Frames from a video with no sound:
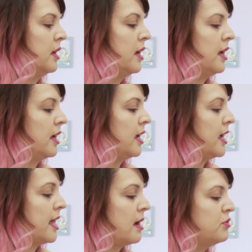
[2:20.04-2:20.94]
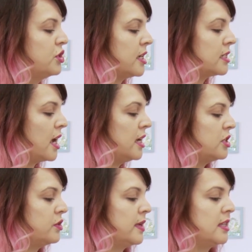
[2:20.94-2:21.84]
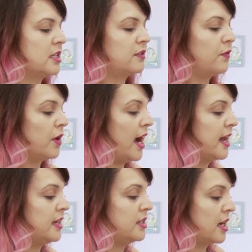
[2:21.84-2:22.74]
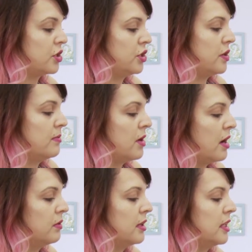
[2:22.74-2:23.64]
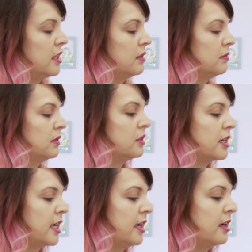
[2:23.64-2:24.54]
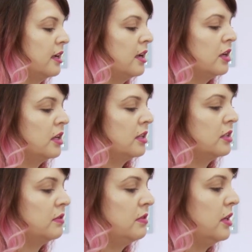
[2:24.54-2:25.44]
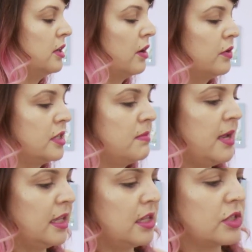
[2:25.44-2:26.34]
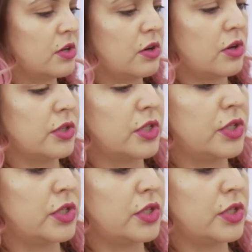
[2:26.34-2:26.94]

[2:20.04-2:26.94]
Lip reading: And again, I'm just kind of doing this for added texture. I'm not really looking, to make these curls